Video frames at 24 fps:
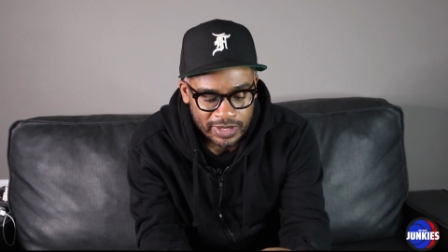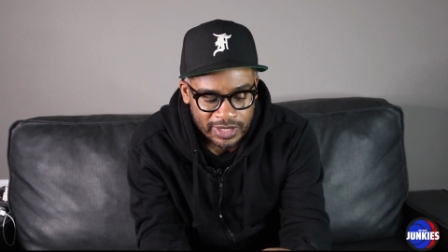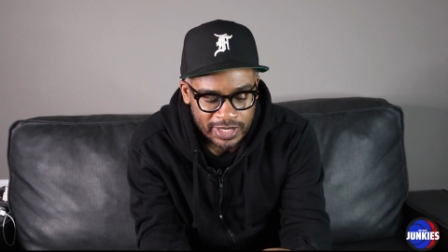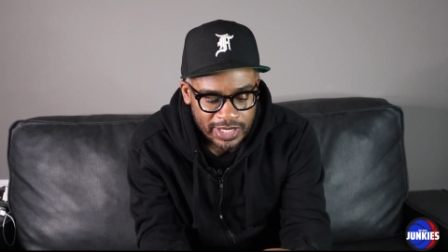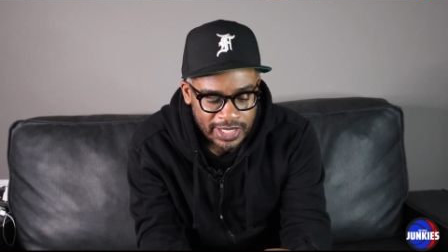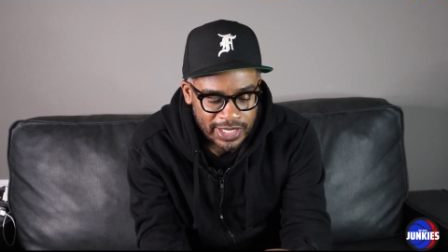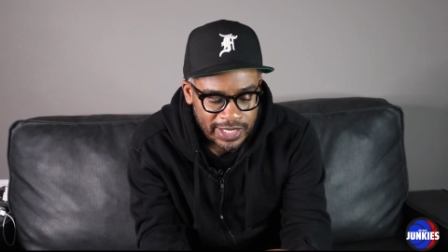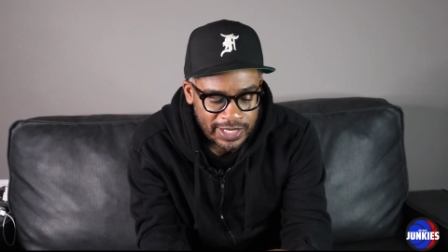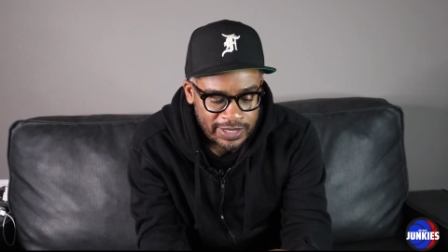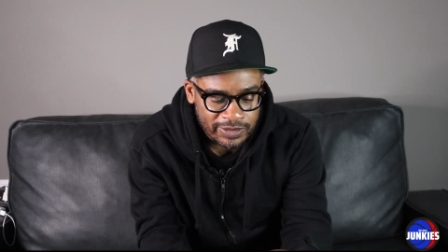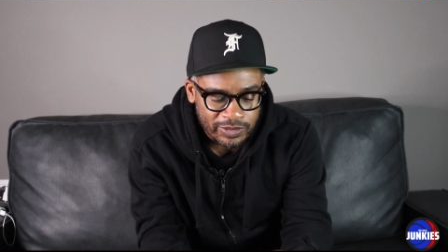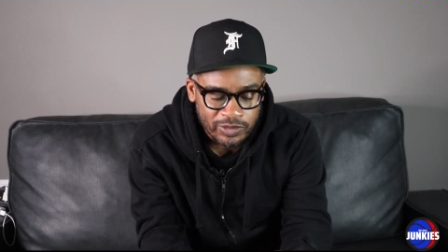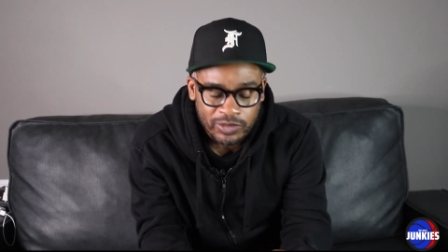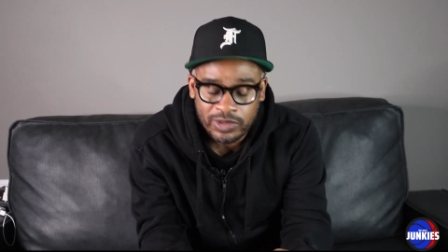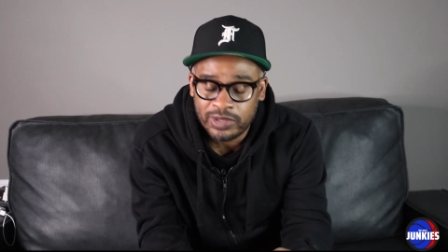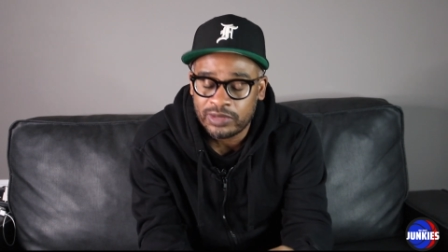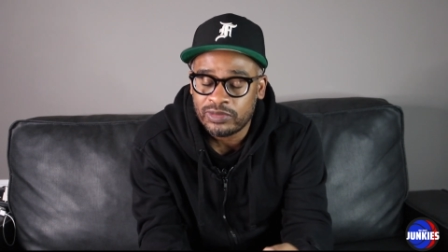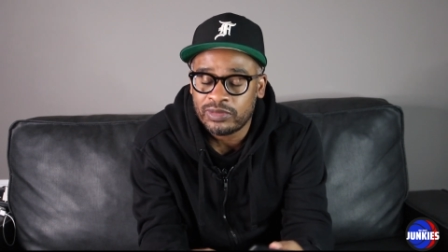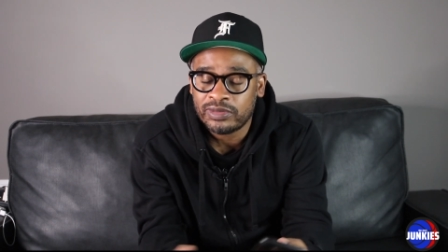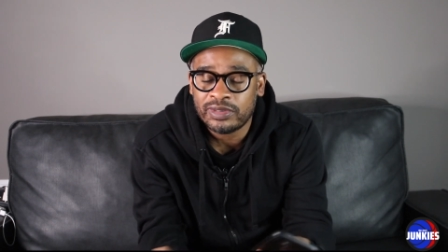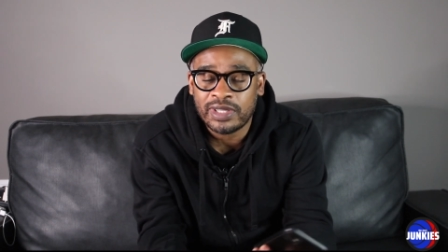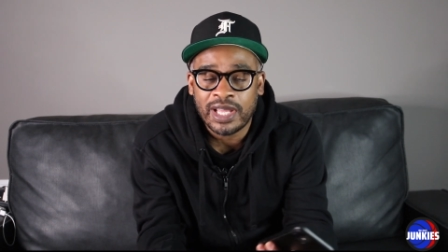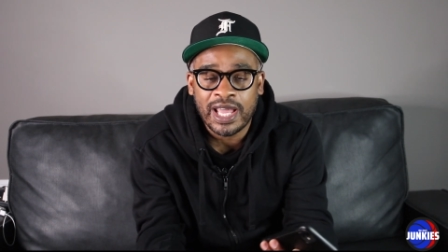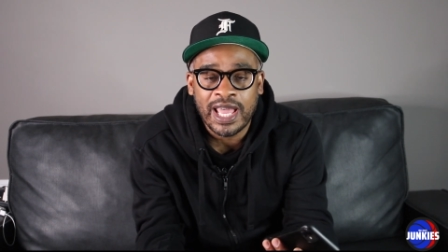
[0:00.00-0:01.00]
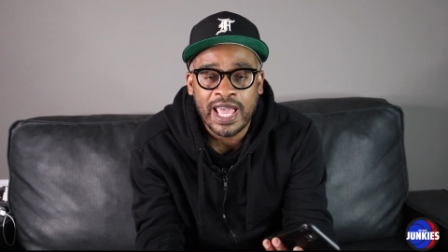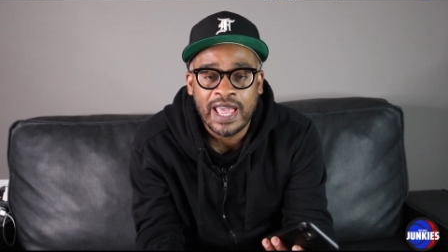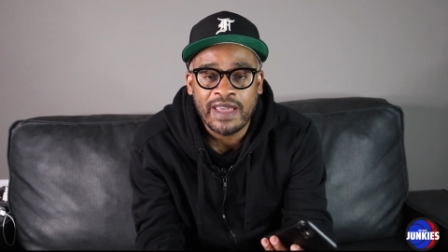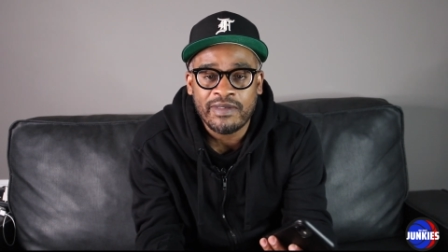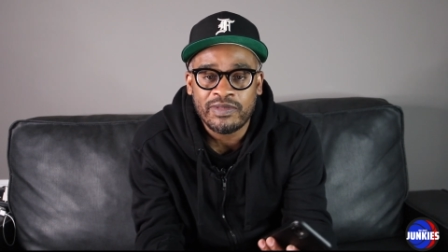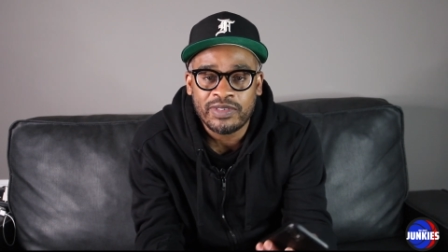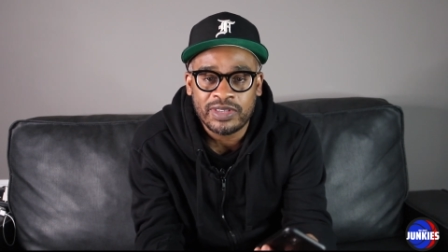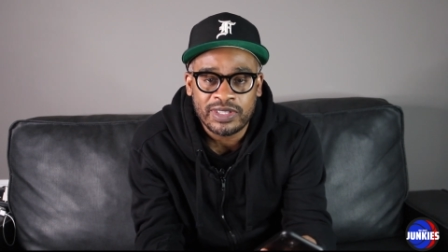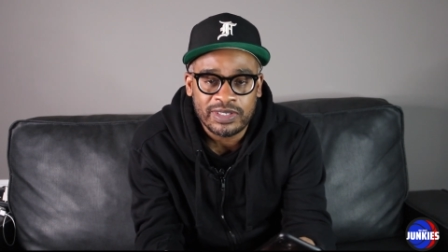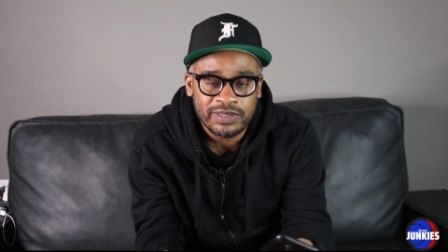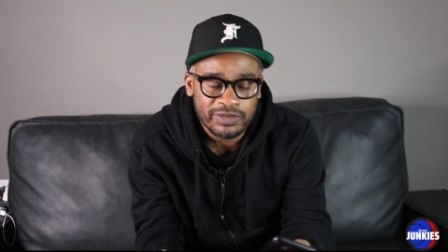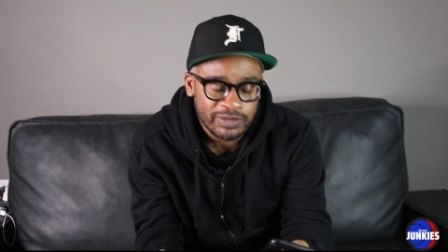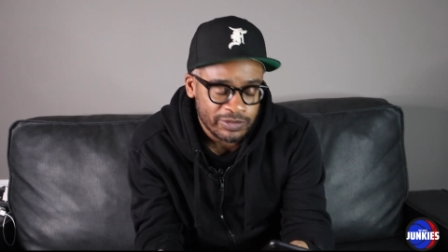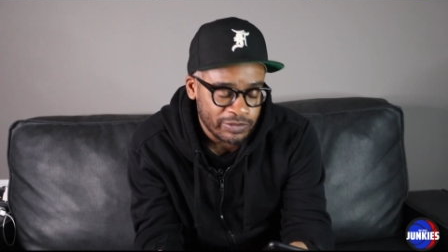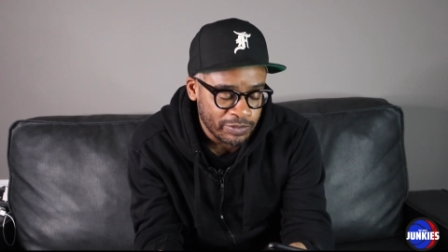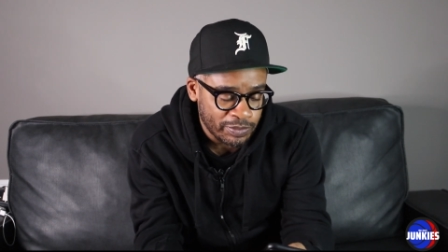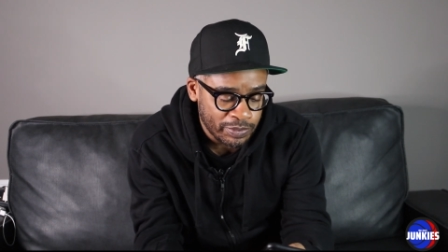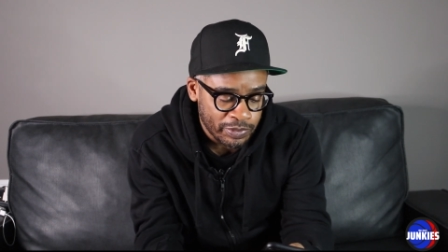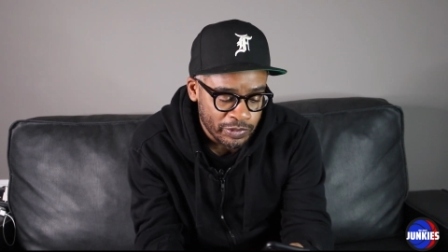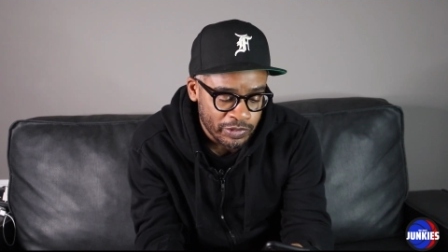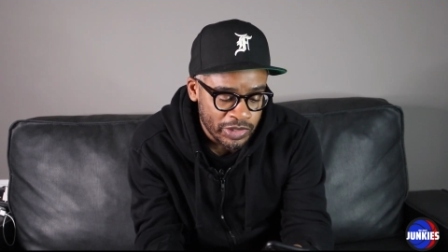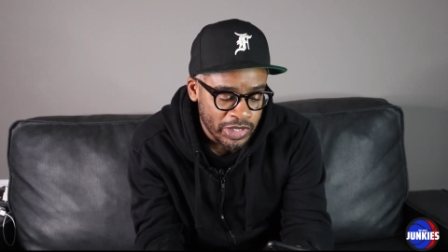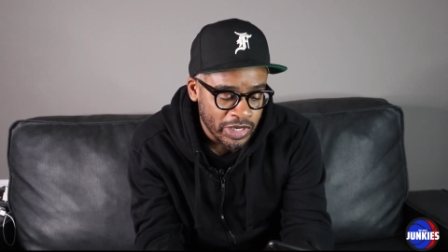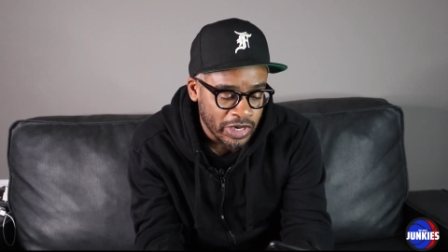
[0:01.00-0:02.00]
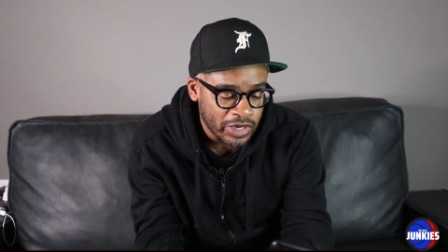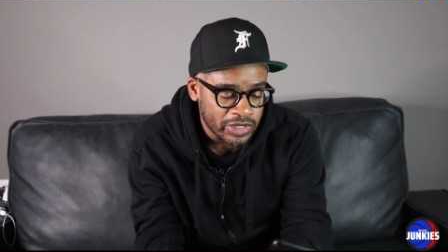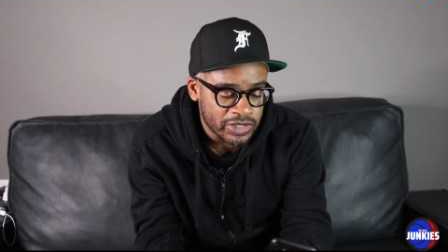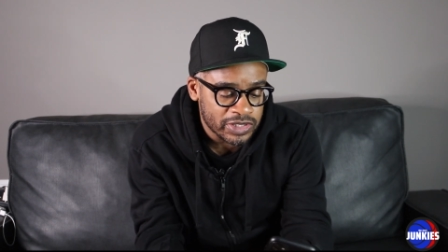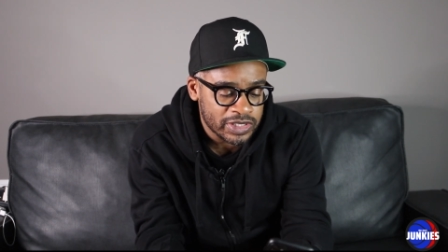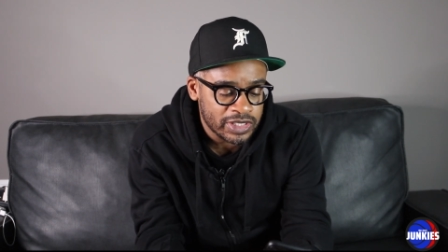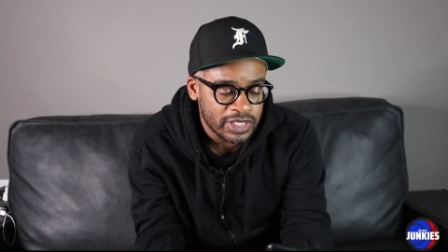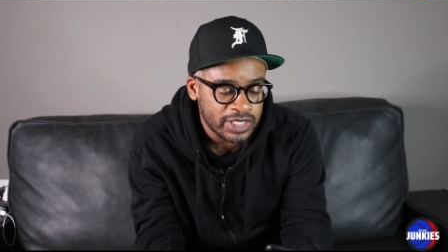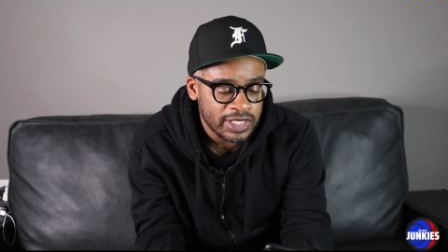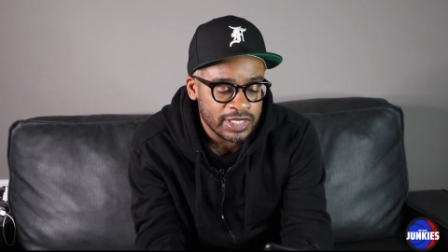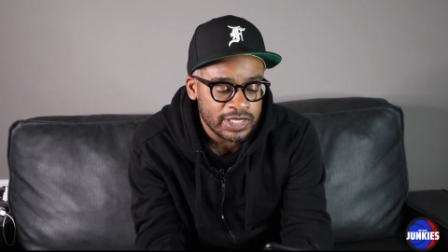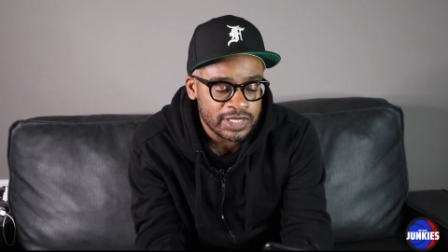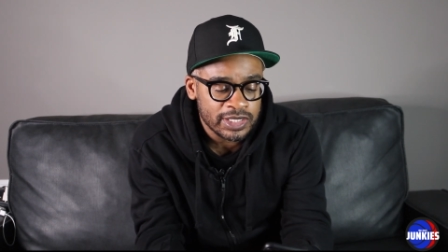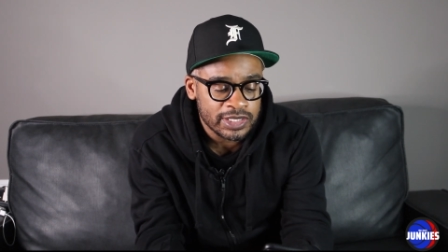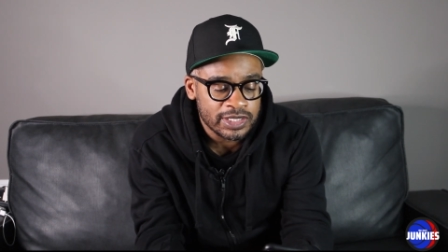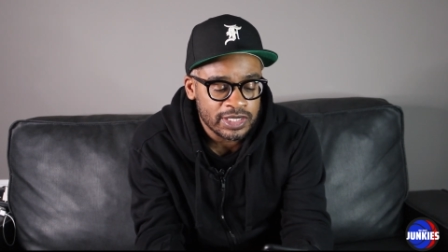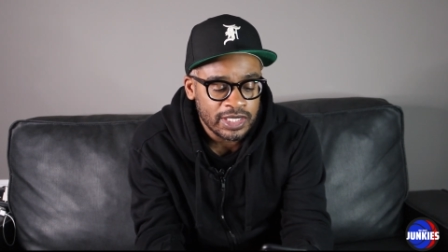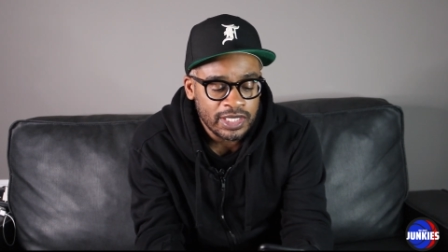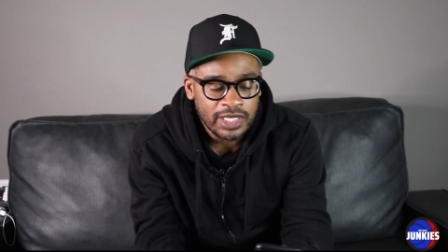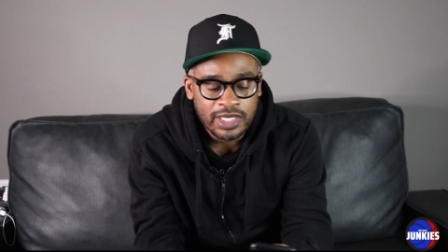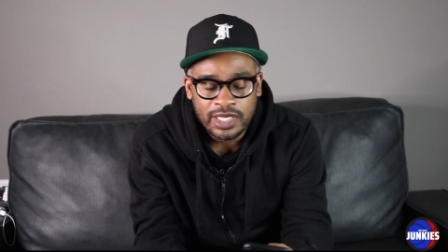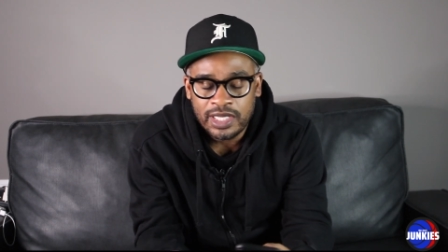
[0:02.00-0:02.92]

And I haven't rehearsed these.